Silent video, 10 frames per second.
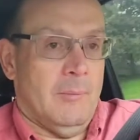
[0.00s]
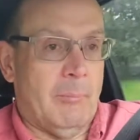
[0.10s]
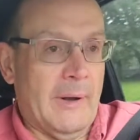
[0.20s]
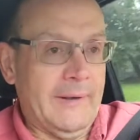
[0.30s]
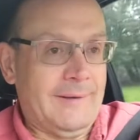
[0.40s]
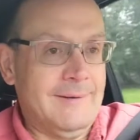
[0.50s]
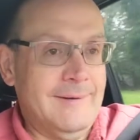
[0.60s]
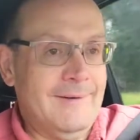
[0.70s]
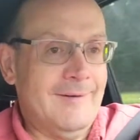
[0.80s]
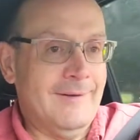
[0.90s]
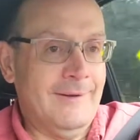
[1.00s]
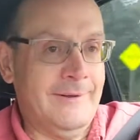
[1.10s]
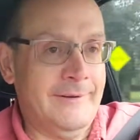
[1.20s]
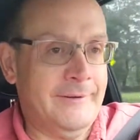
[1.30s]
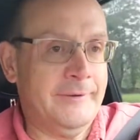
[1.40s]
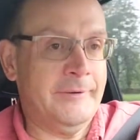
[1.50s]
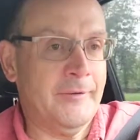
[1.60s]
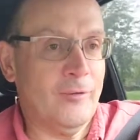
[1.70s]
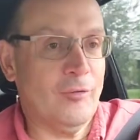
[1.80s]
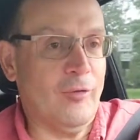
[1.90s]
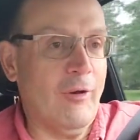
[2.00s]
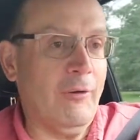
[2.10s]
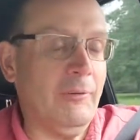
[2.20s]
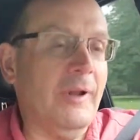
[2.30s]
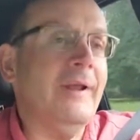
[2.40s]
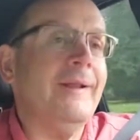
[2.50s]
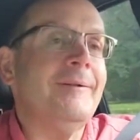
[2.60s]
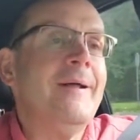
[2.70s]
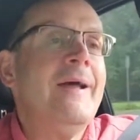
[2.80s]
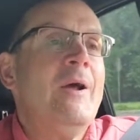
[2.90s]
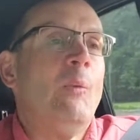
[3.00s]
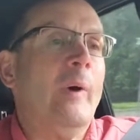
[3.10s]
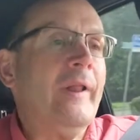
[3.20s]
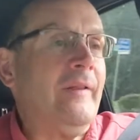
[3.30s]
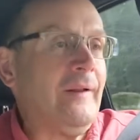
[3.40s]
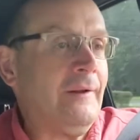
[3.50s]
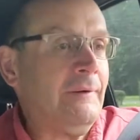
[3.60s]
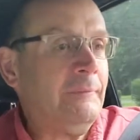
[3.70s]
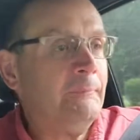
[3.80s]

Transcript: But so one of the